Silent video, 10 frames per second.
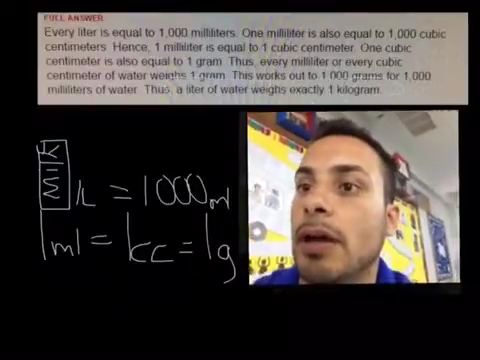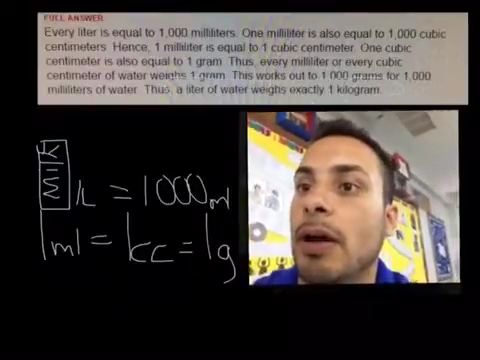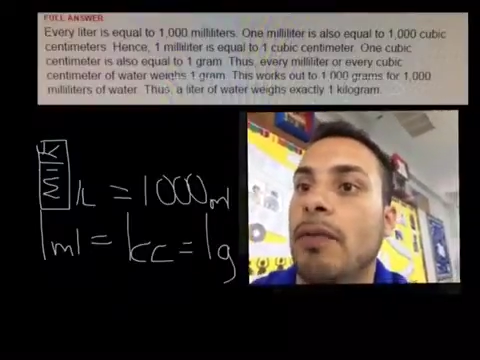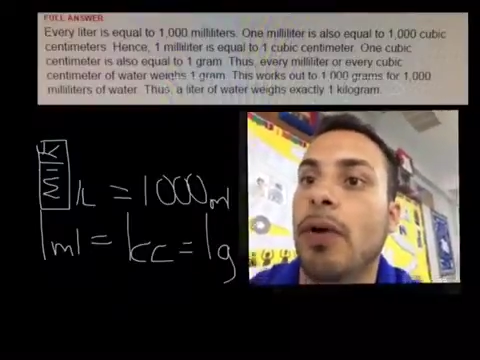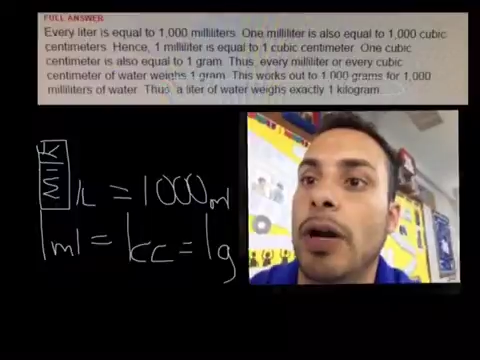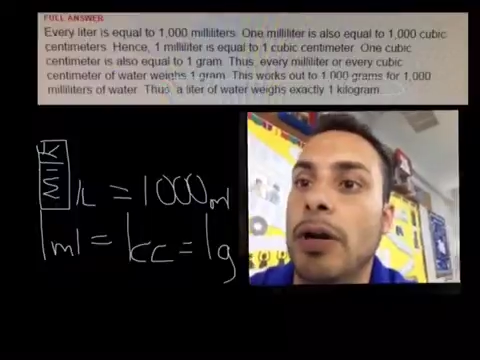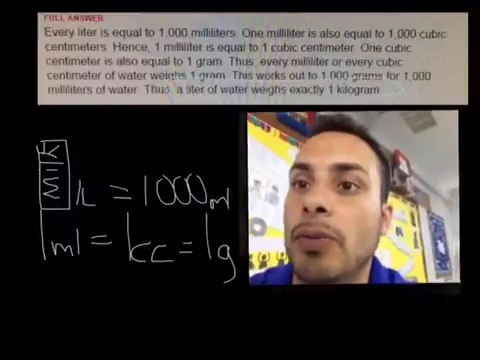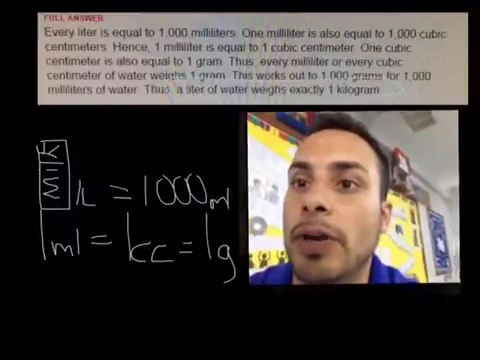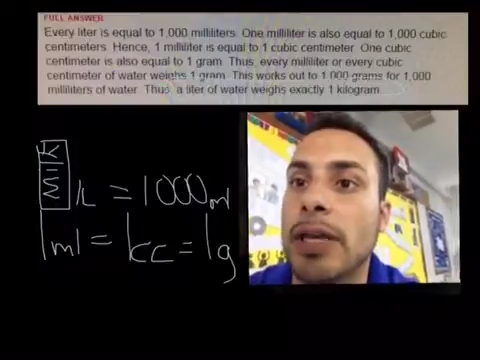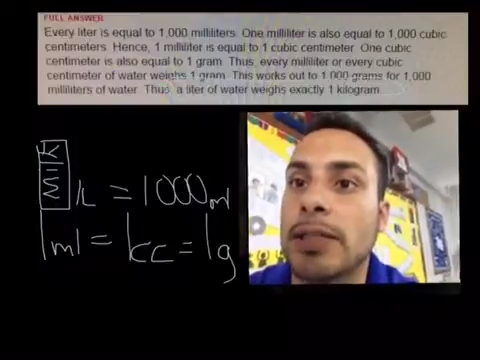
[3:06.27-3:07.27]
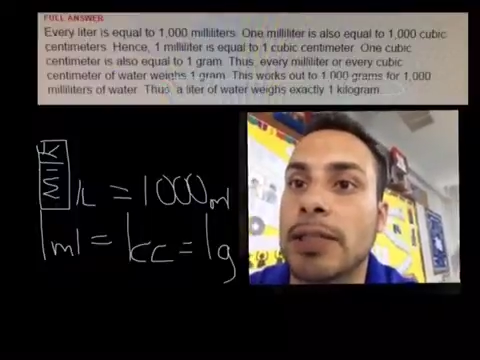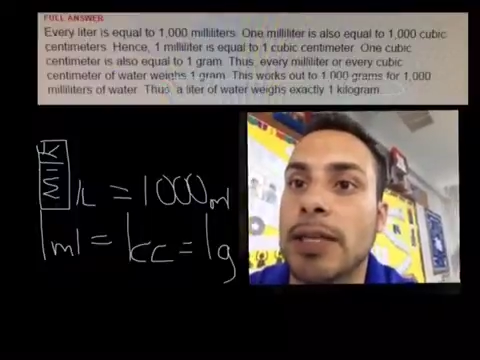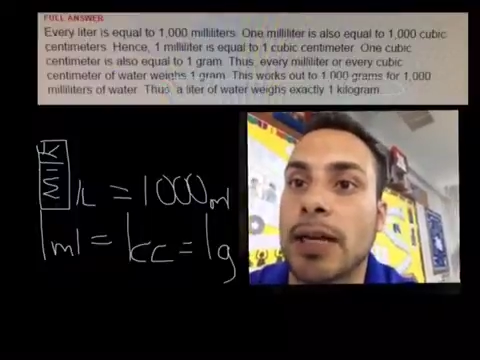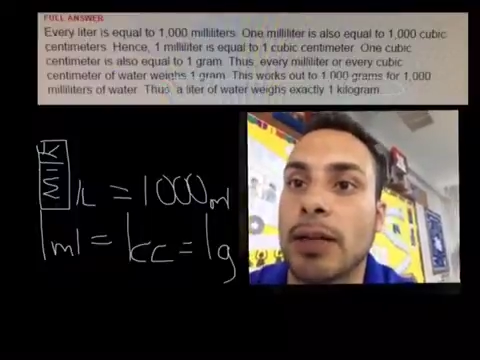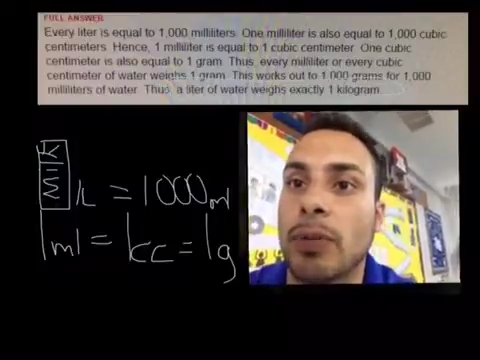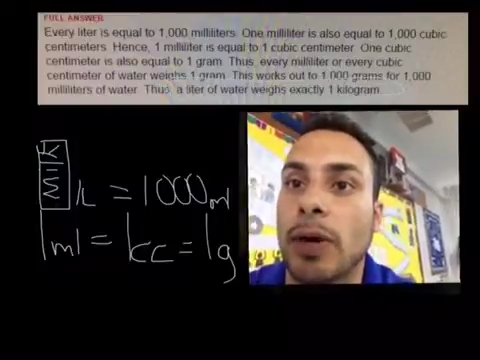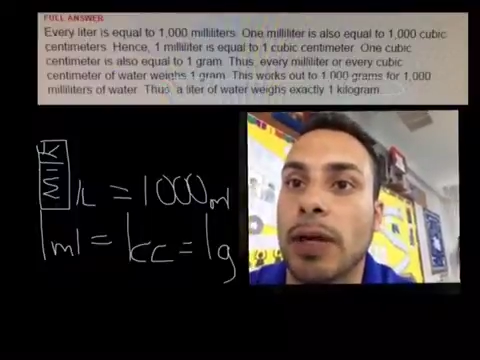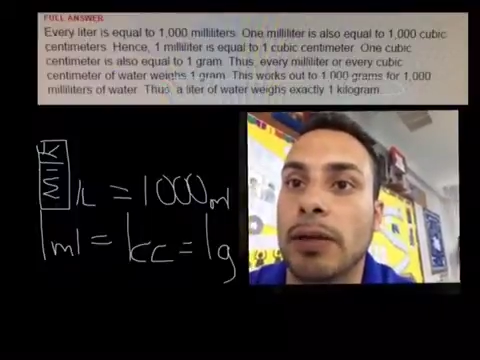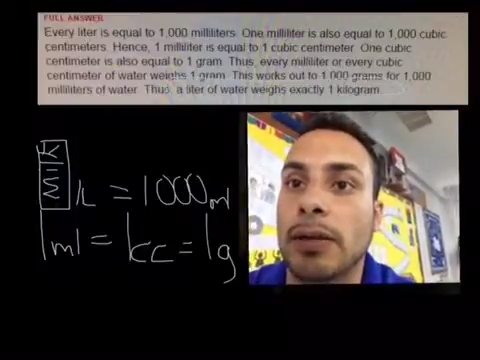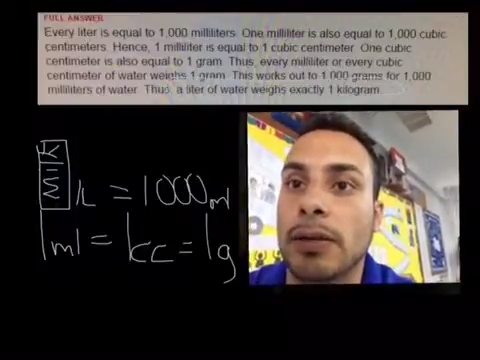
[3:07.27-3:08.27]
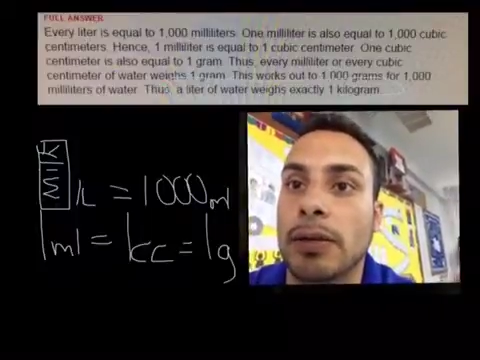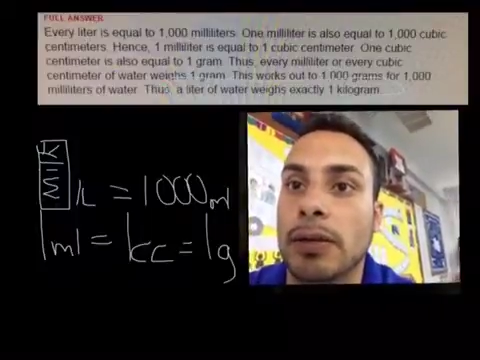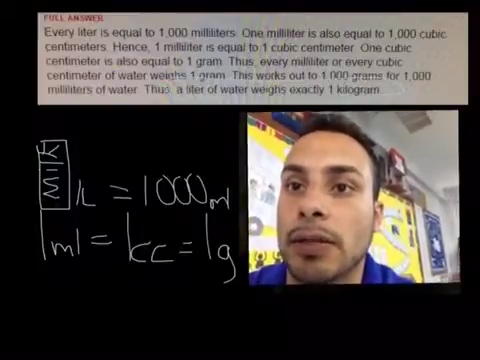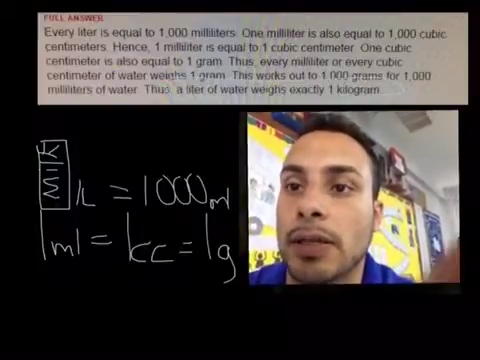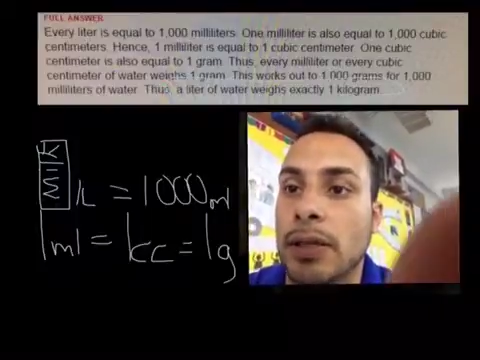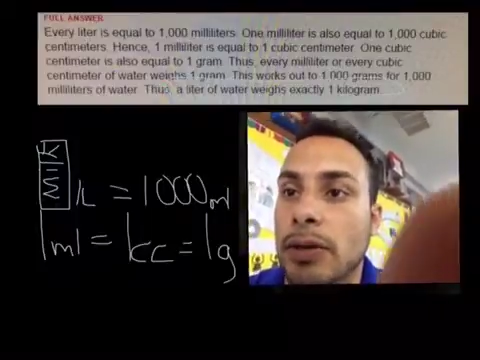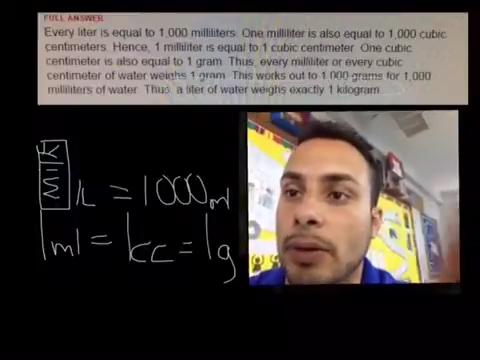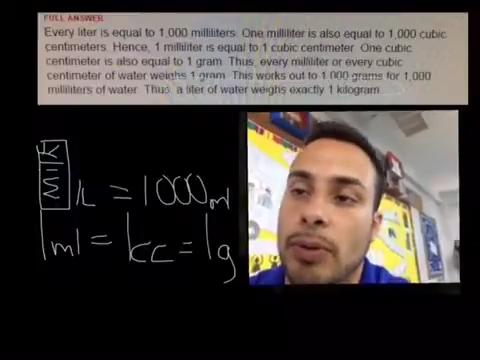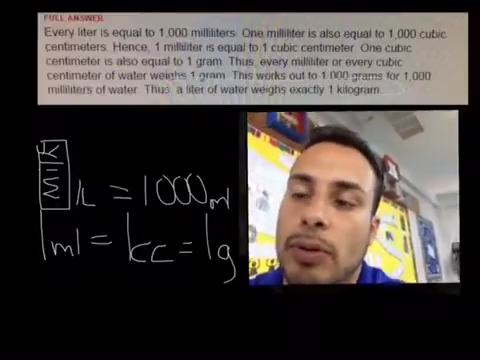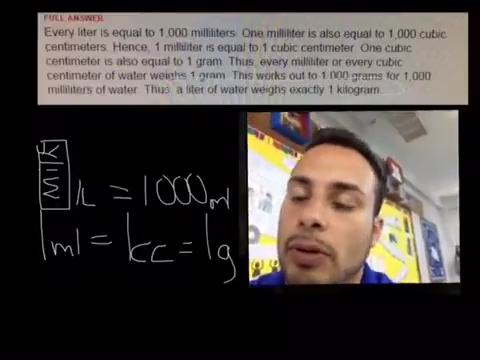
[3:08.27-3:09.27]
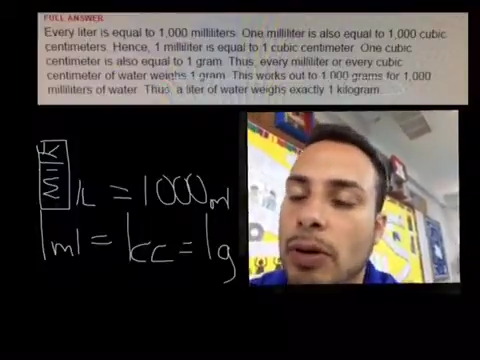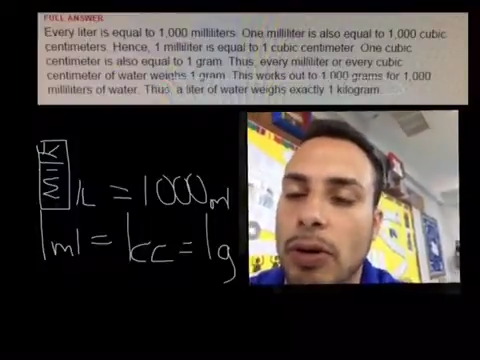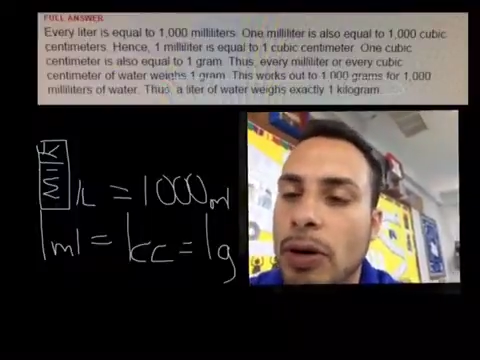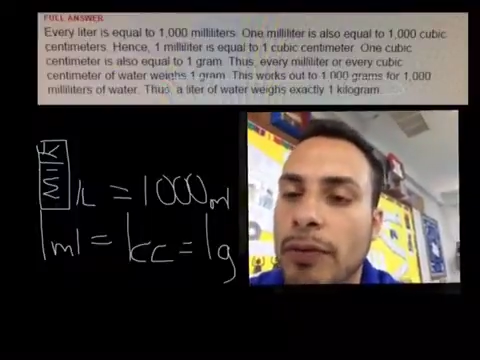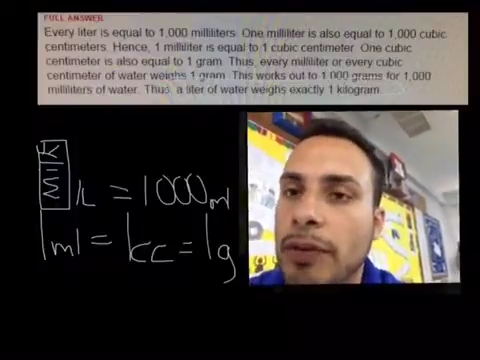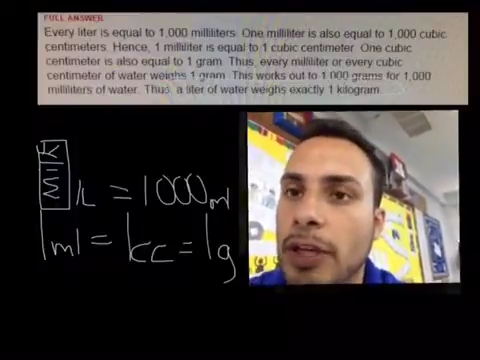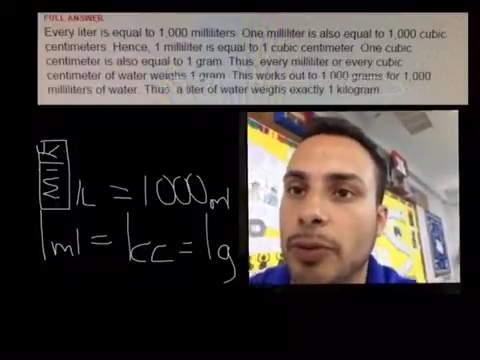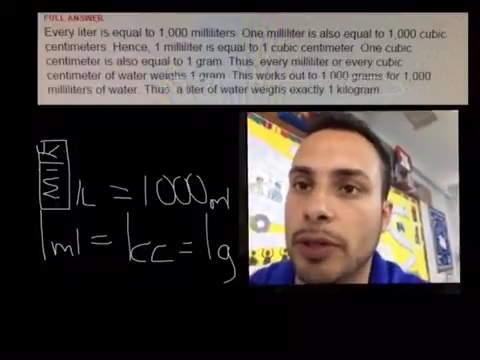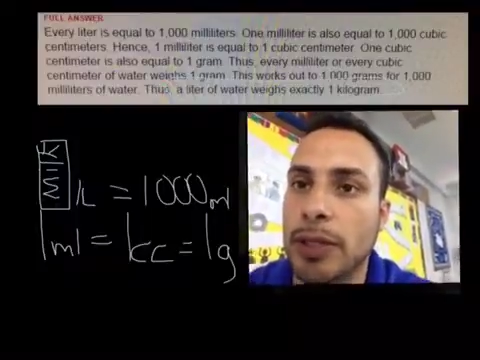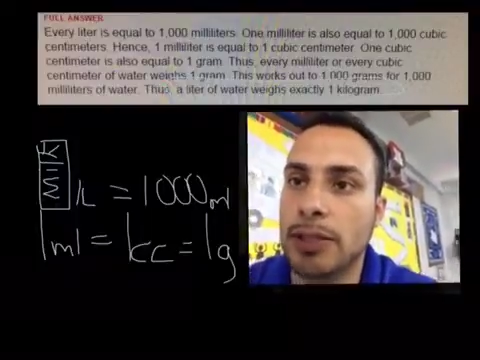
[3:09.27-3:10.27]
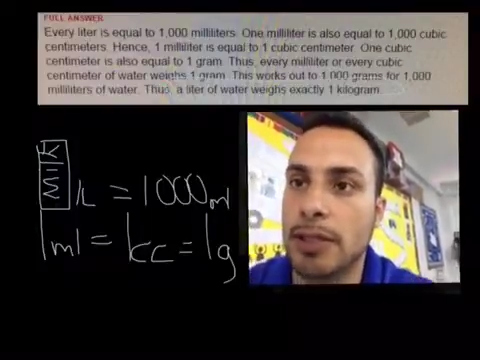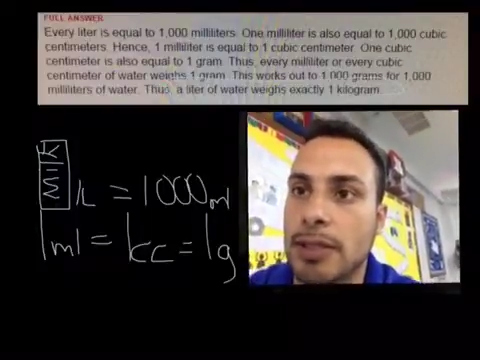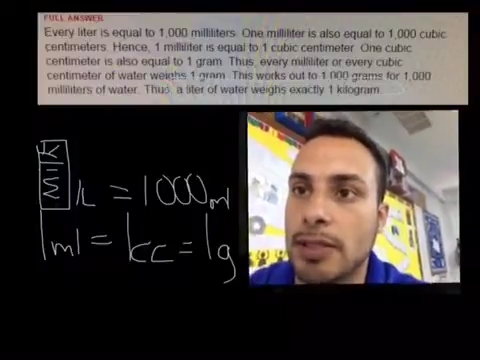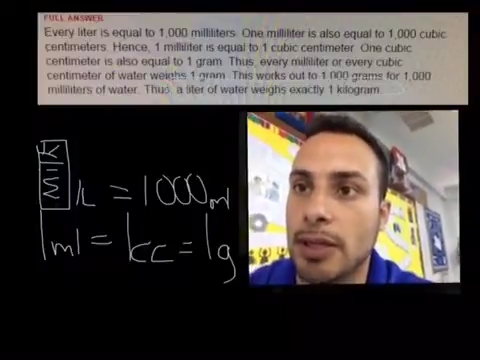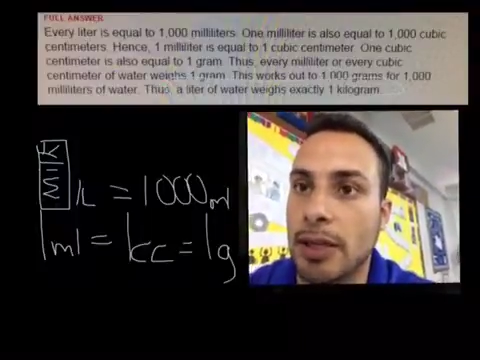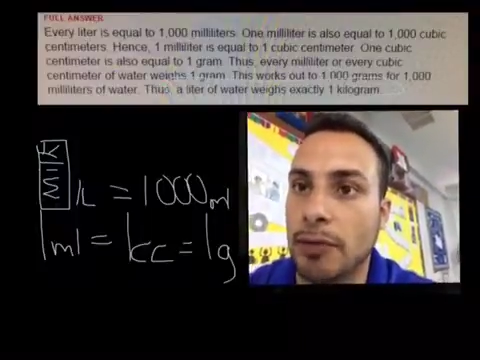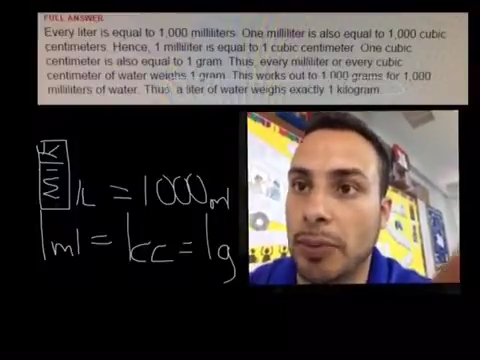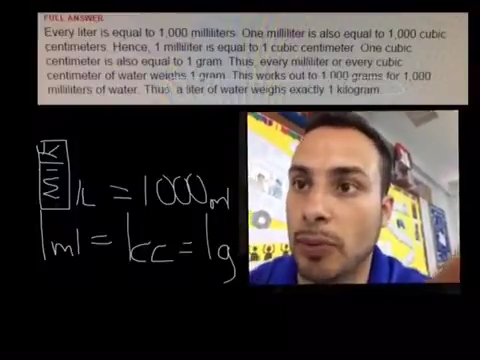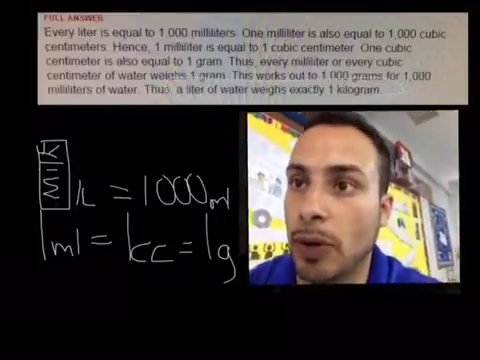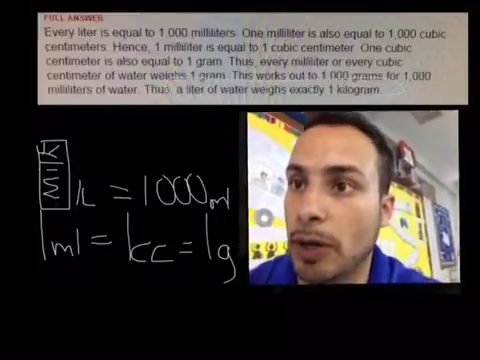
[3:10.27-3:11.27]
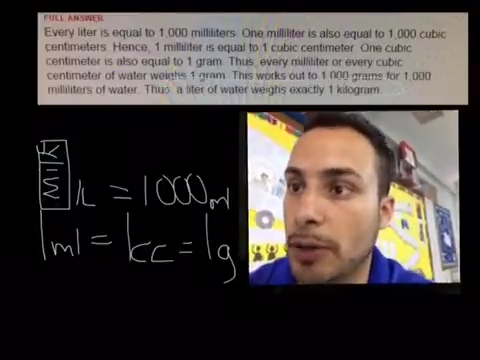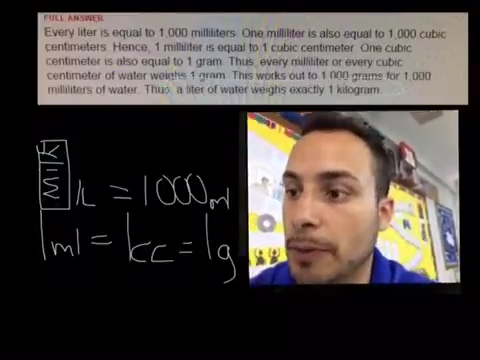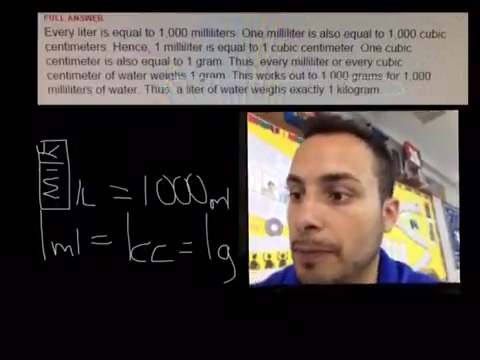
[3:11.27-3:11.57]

of water weighs exactly 1 kilogram, or of liquid. It doesn't necessarily have to be water.